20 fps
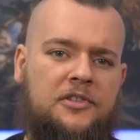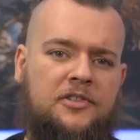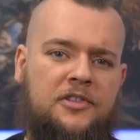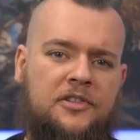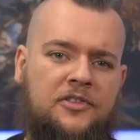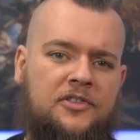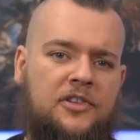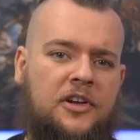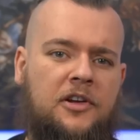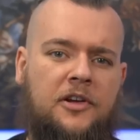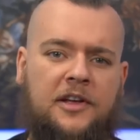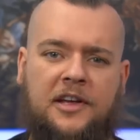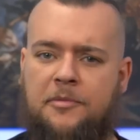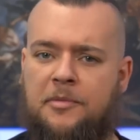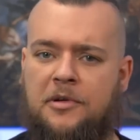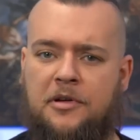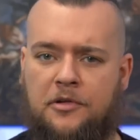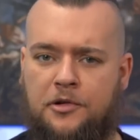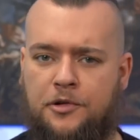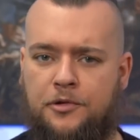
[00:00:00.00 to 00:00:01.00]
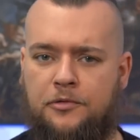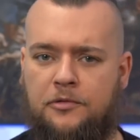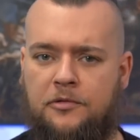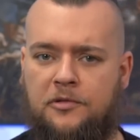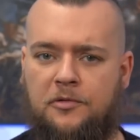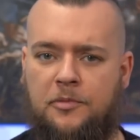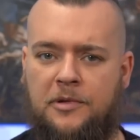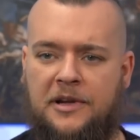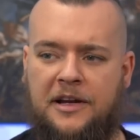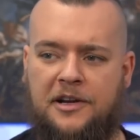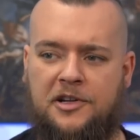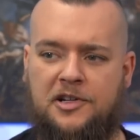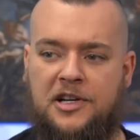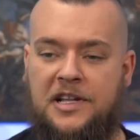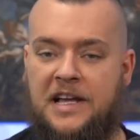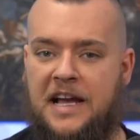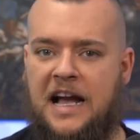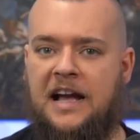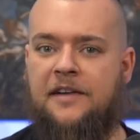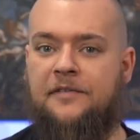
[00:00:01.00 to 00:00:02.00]
since unlike miracles, we
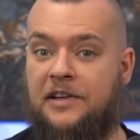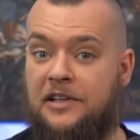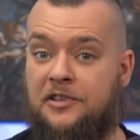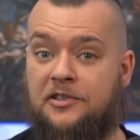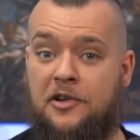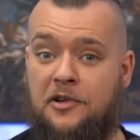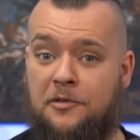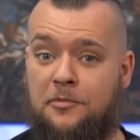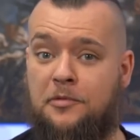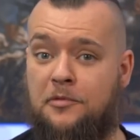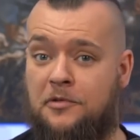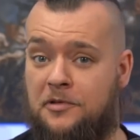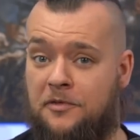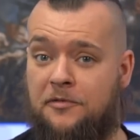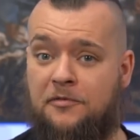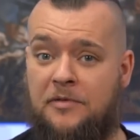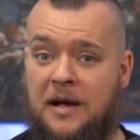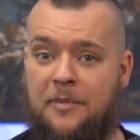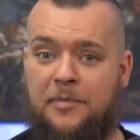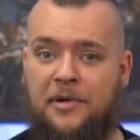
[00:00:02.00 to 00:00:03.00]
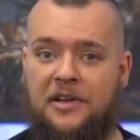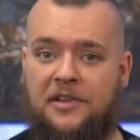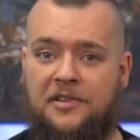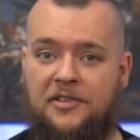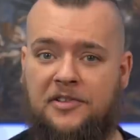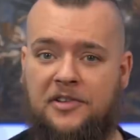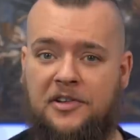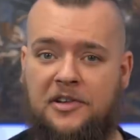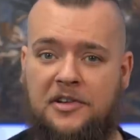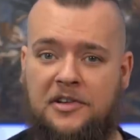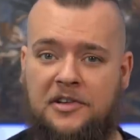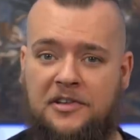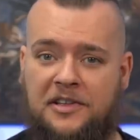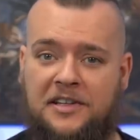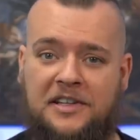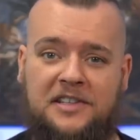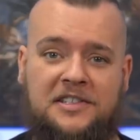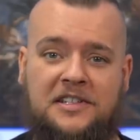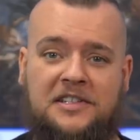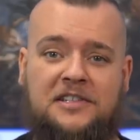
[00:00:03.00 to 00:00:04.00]
actually have examples of rabbits. The
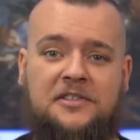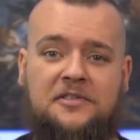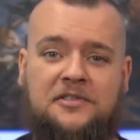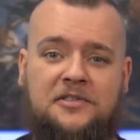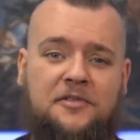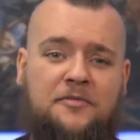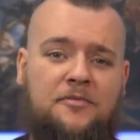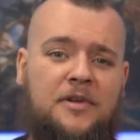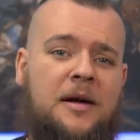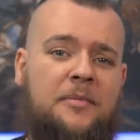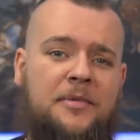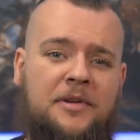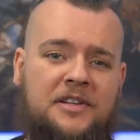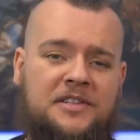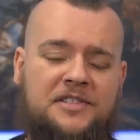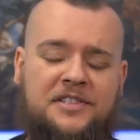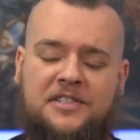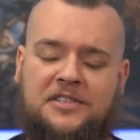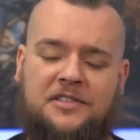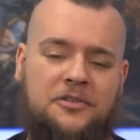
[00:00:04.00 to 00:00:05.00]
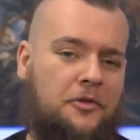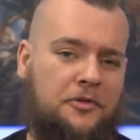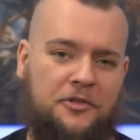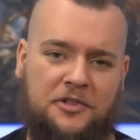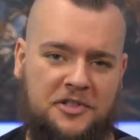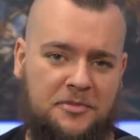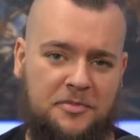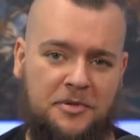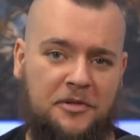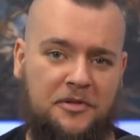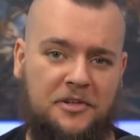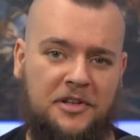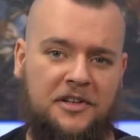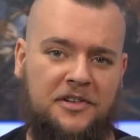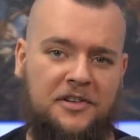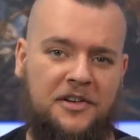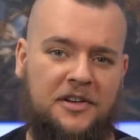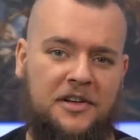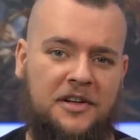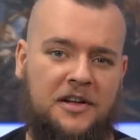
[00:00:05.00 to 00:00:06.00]
existence of rabbits is not
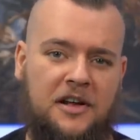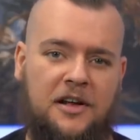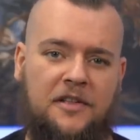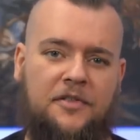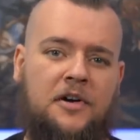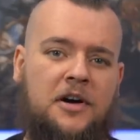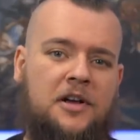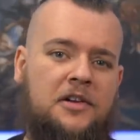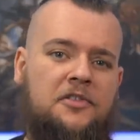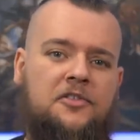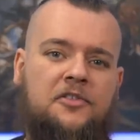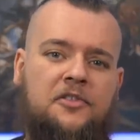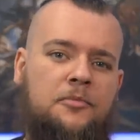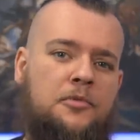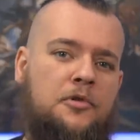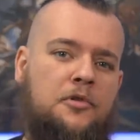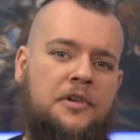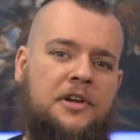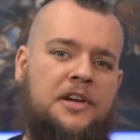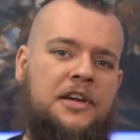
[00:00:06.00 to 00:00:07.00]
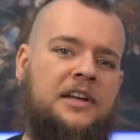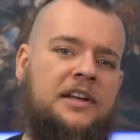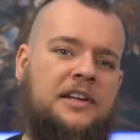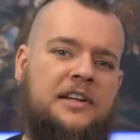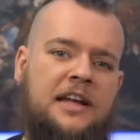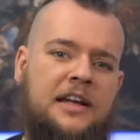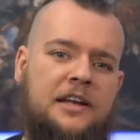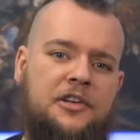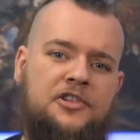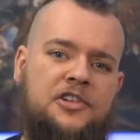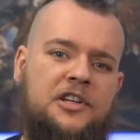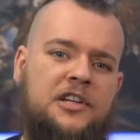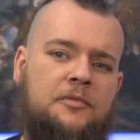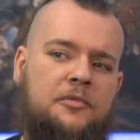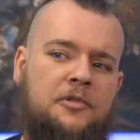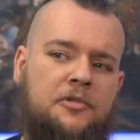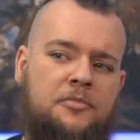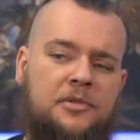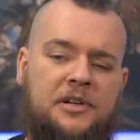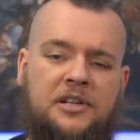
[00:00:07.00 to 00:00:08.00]
disputed. Thus, a more akin analogy
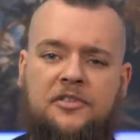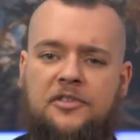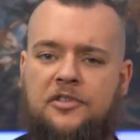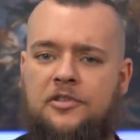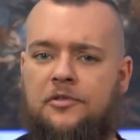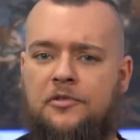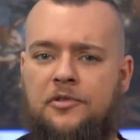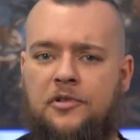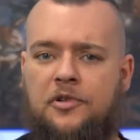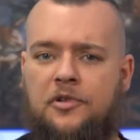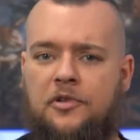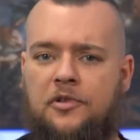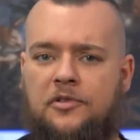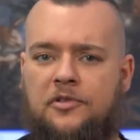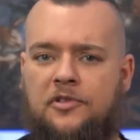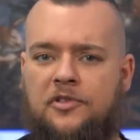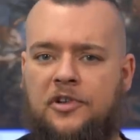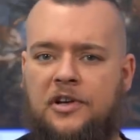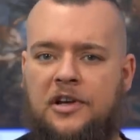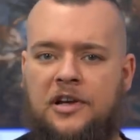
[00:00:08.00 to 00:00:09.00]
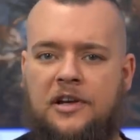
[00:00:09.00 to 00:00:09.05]
would be to unicorns.